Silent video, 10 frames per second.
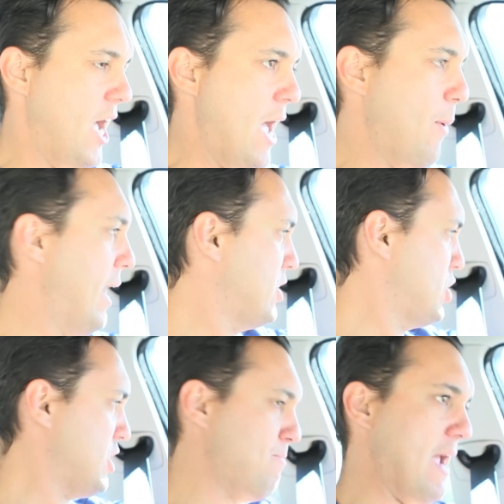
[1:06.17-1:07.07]
Oh yeah, why don't you
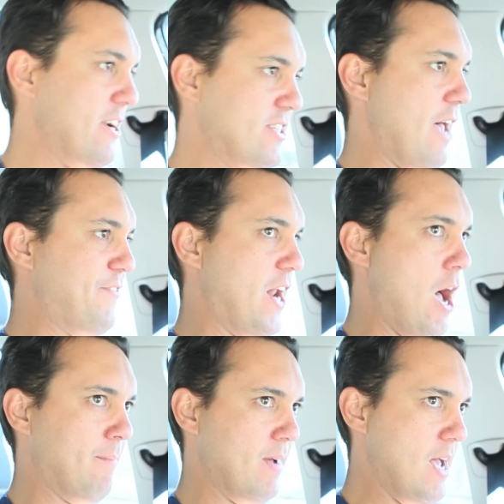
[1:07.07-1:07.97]
just make yourself at
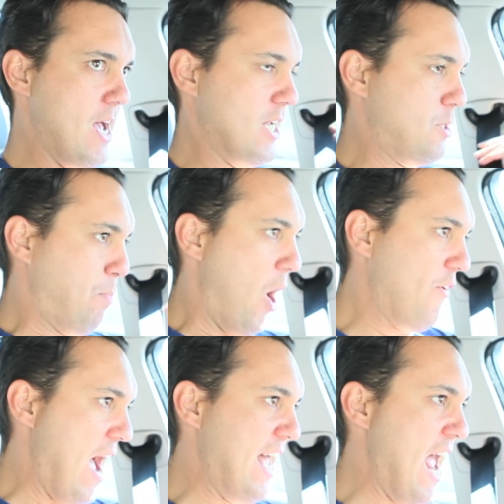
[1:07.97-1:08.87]
home? Just pull
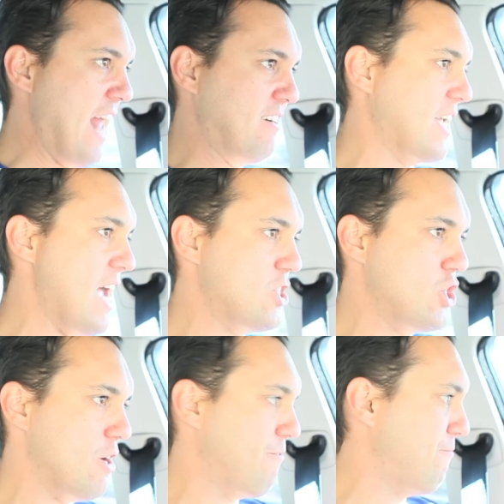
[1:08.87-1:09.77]
right in. Get
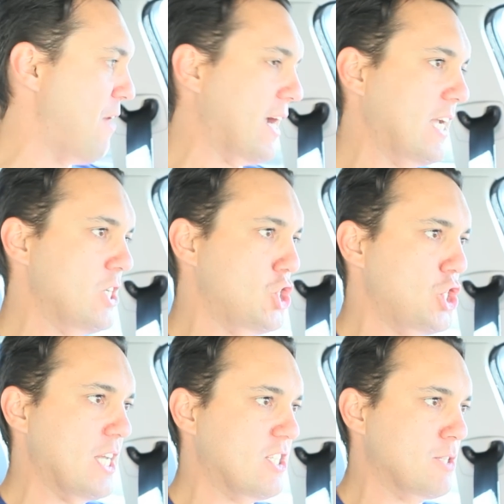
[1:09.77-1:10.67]
your fucking
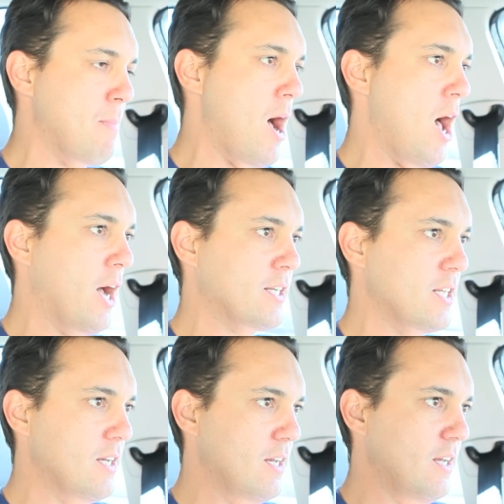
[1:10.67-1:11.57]
shit smogged.
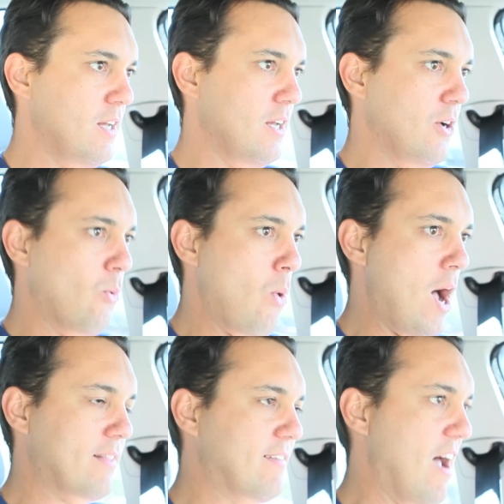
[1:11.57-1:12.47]

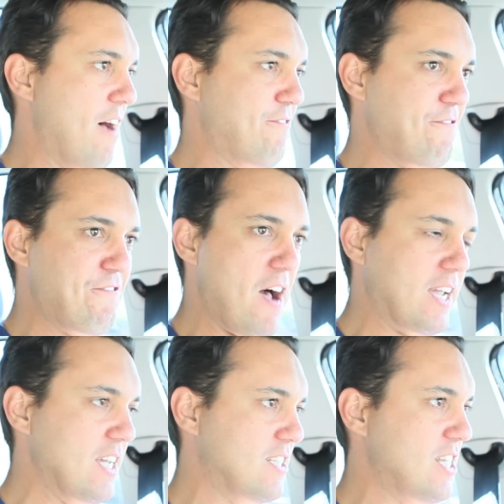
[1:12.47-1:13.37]
What the
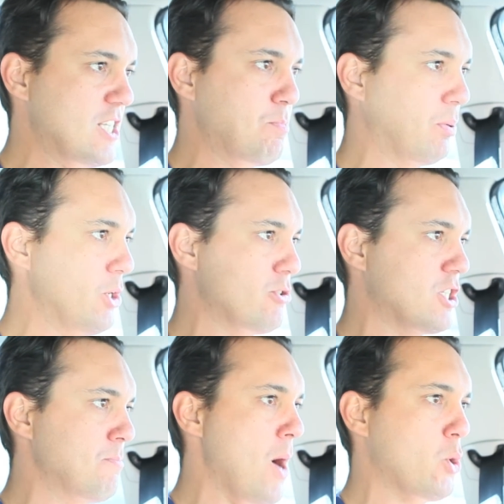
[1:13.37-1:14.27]
fuck is this blue
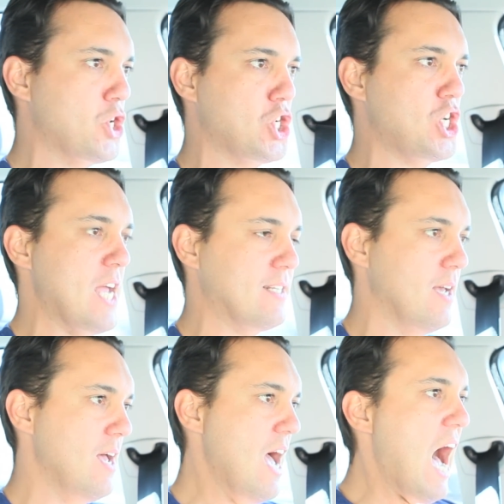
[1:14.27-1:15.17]
smoke shit?
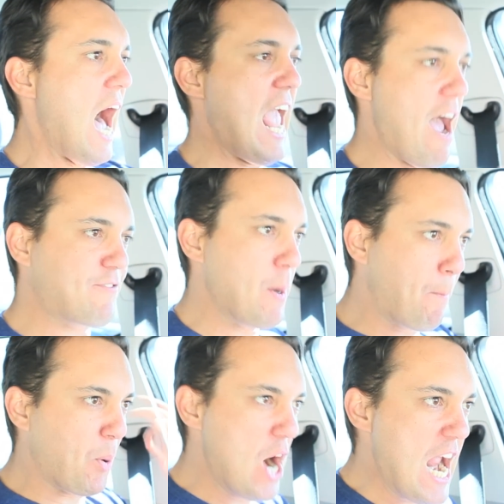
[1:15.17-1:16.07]
I have to
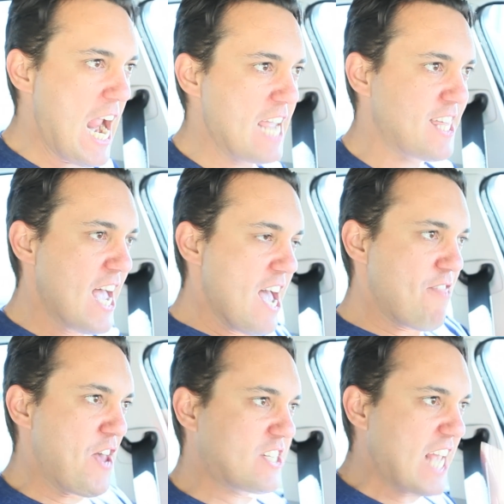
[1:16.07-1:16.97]
breathe
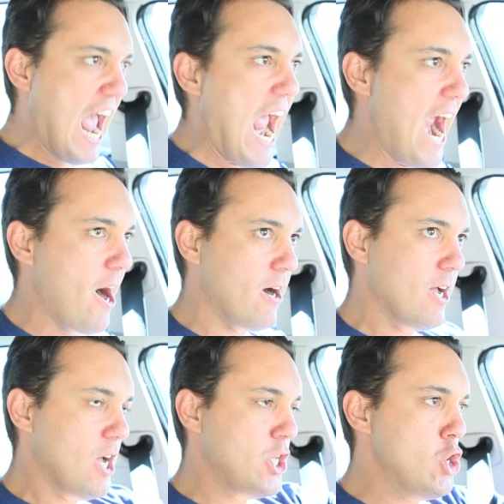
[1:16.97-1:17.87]
this air,
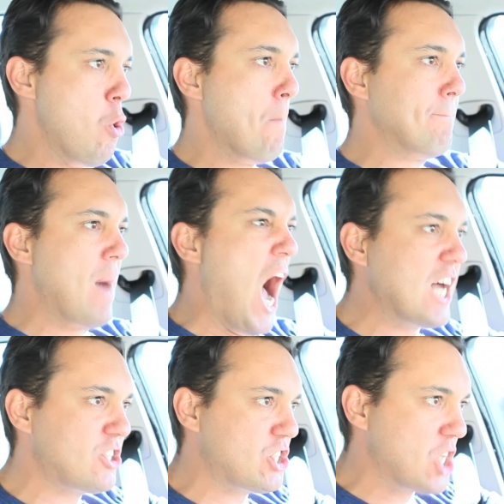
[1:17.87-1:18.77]
you
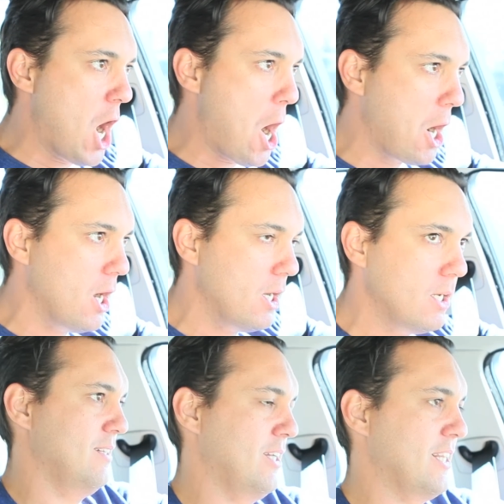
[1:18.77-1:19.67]
monster!
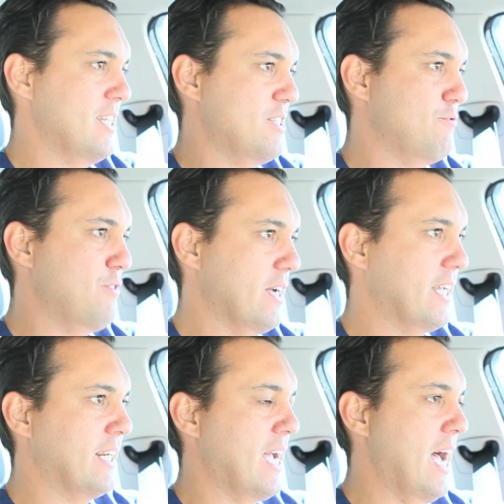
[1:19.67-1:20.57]
Look at this
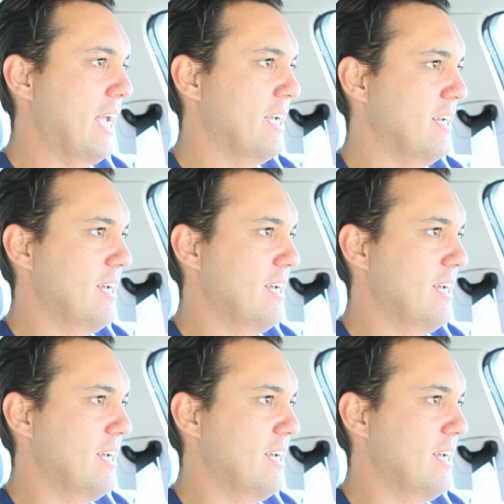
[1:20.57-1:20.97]
fucking guy.